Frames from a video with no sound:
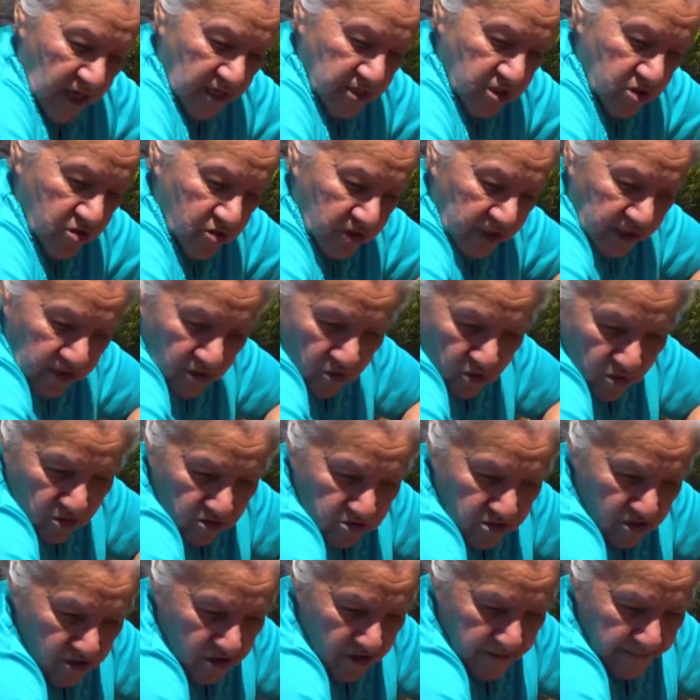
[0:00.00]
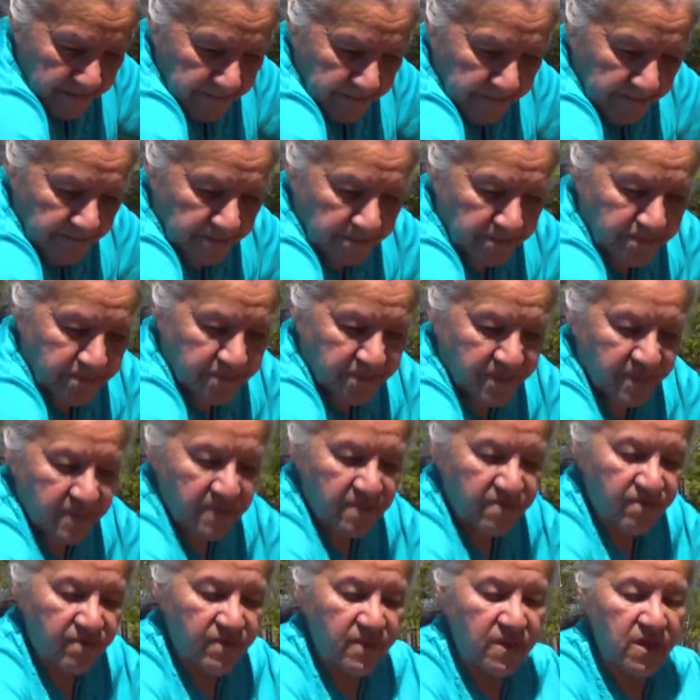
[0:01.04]
as you get older,
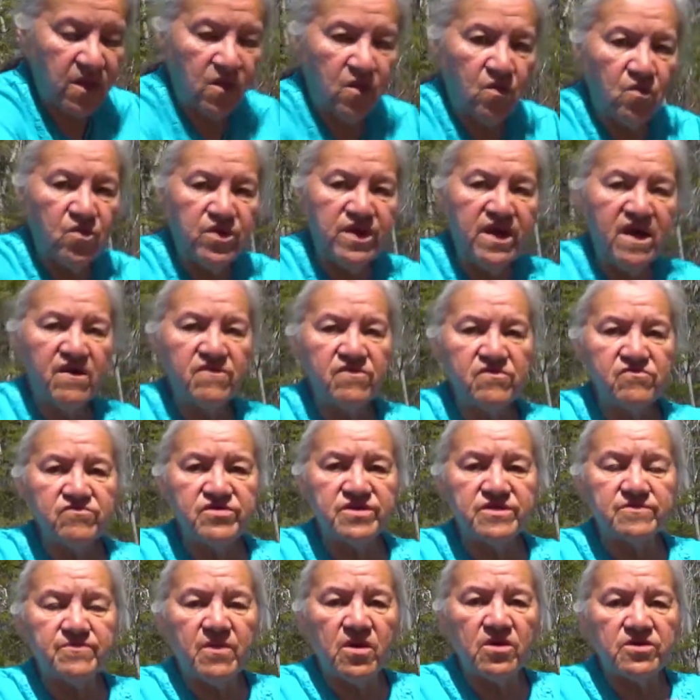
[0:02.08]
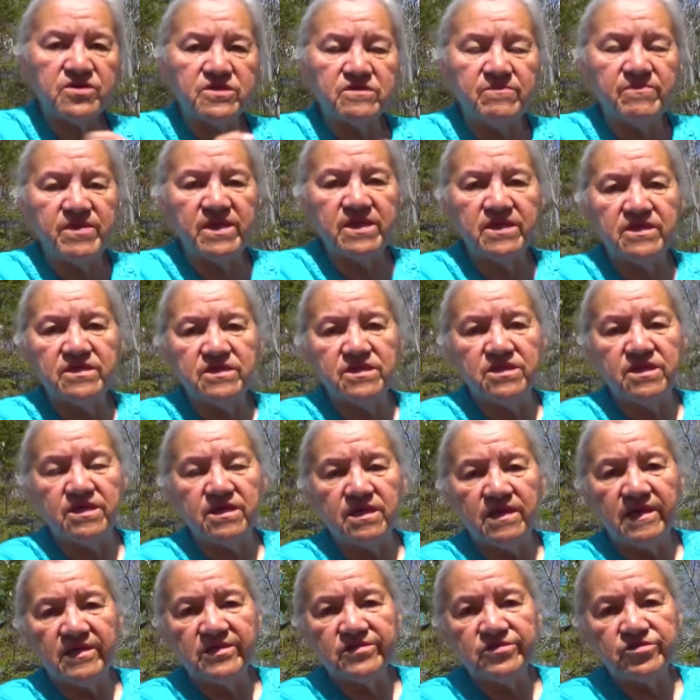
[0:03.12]
we have a
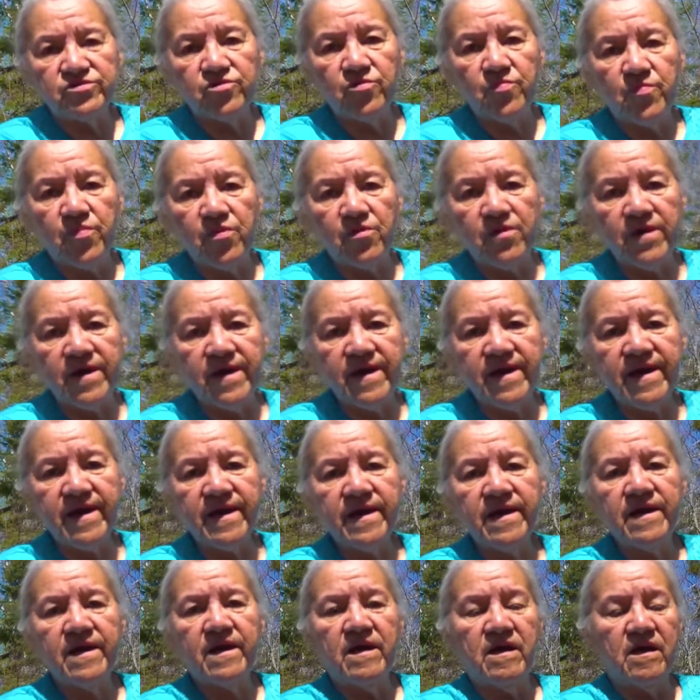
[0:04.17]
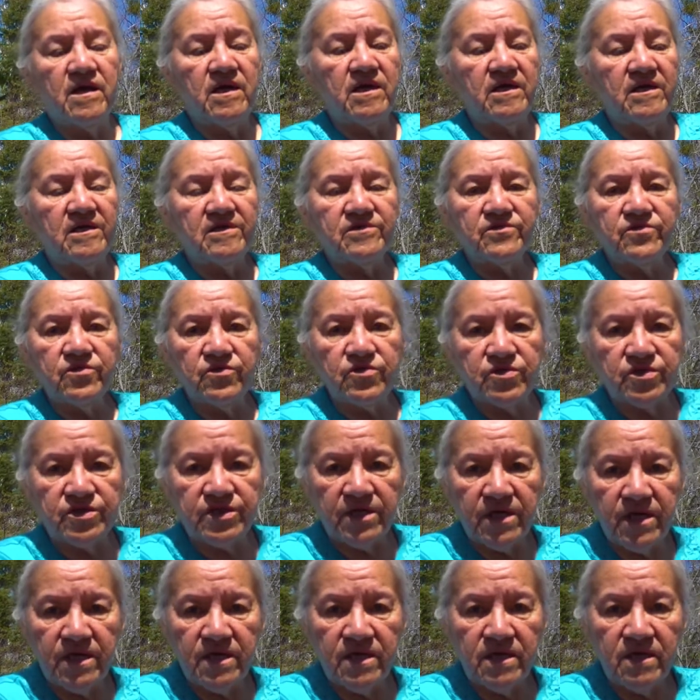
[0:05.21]
responsibility to pray, to
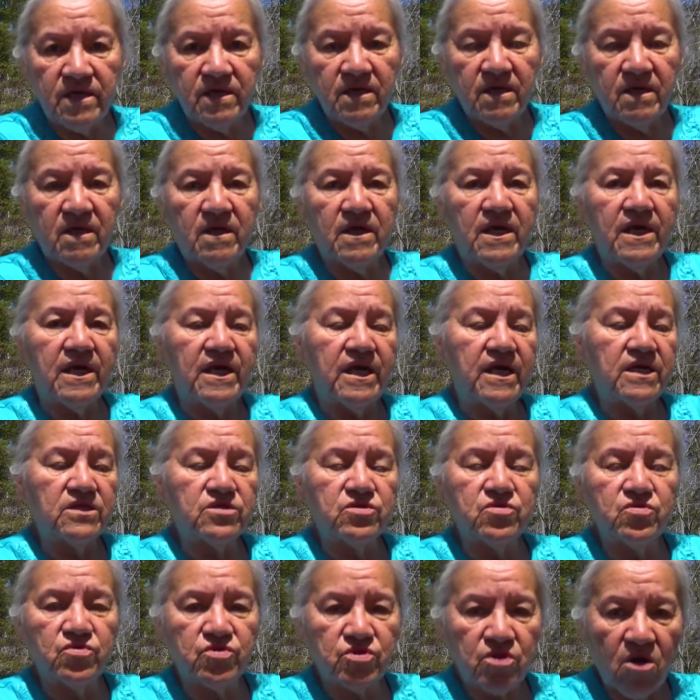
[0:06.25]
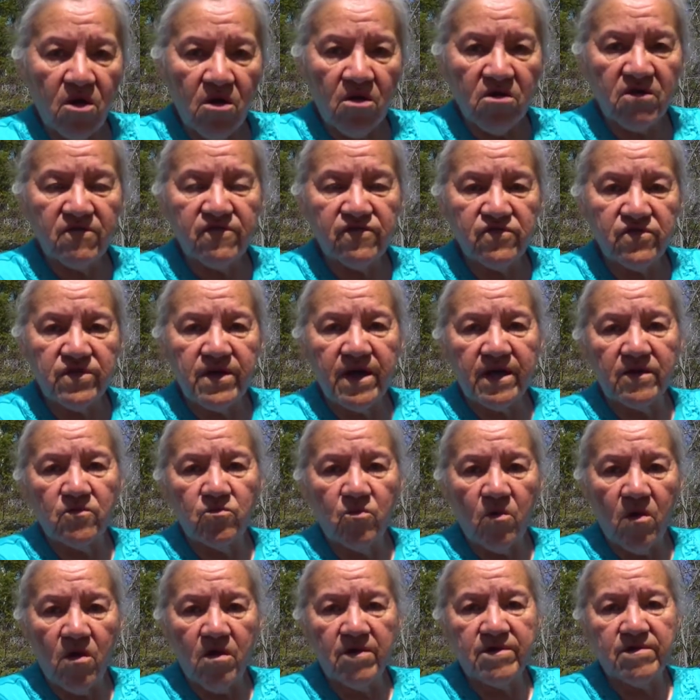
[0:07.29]
sing, and to talk for that
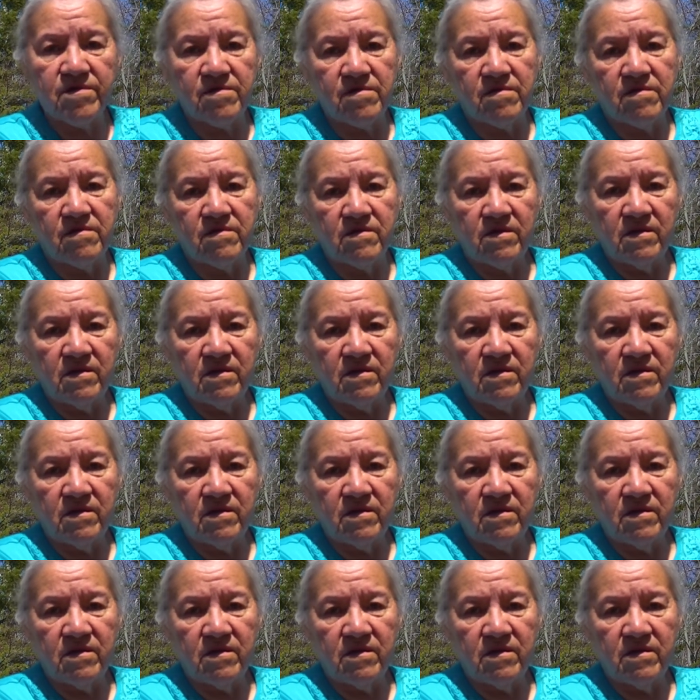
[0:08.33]
water.